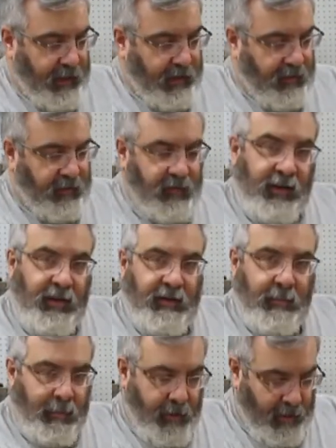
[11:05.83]
You just heat
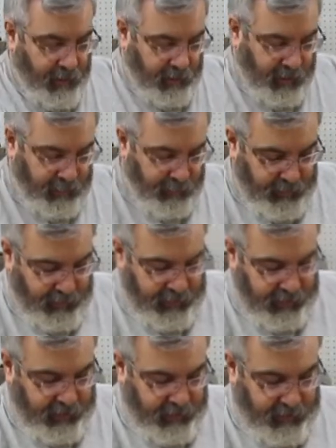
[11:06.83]
the ball up,
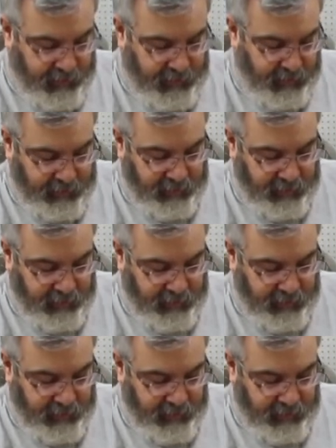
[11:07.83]
and then you